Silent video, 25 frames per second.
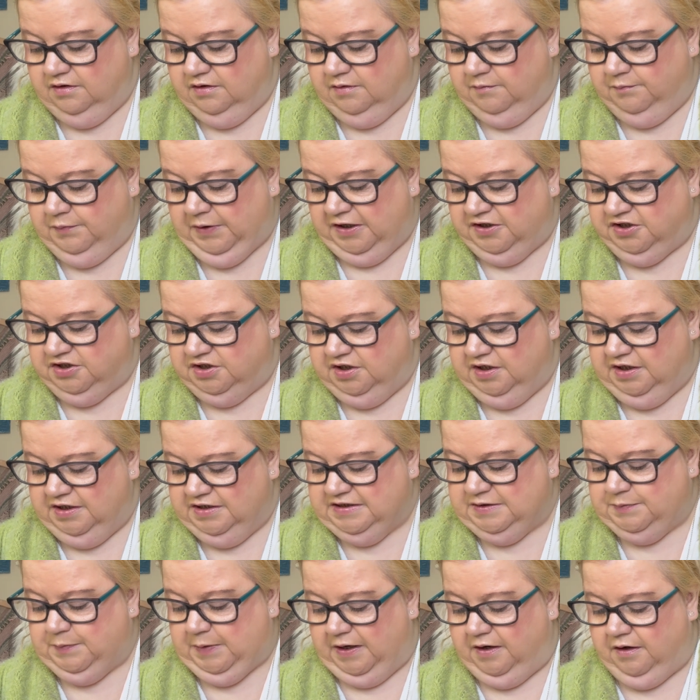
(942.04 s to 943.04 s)
Passionate
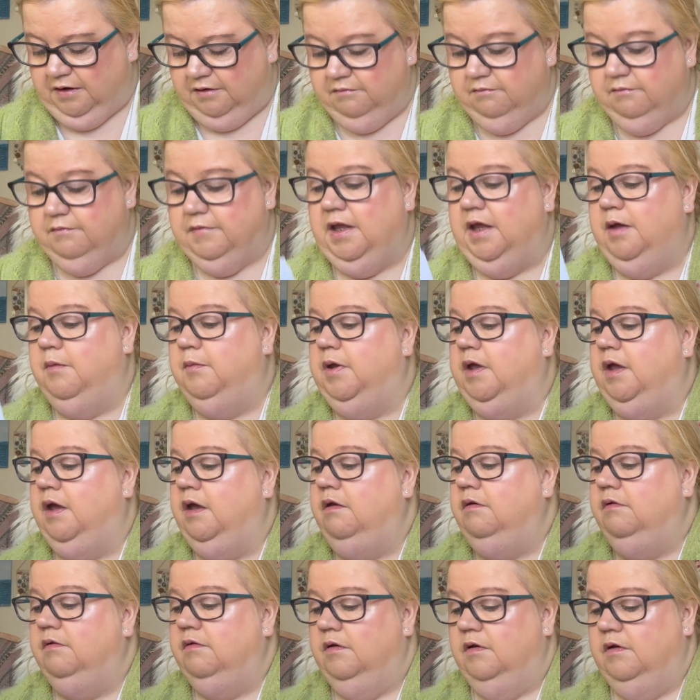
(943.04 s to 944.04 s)
Spinner. There we
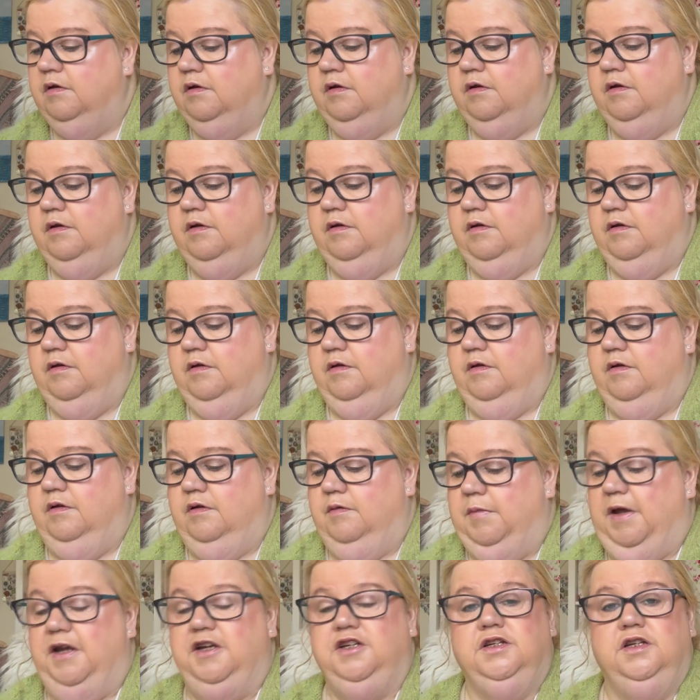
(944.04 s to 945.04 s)
go.
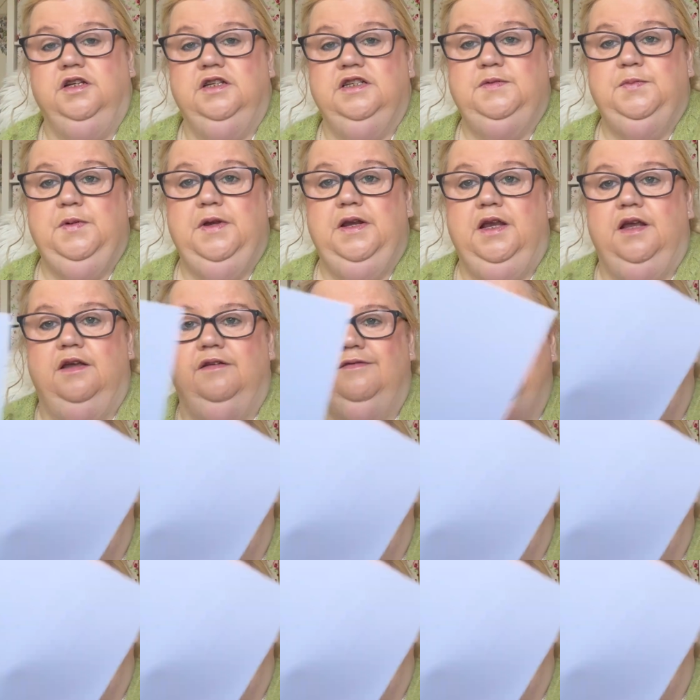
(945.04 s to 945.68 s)
Passionate Spinner.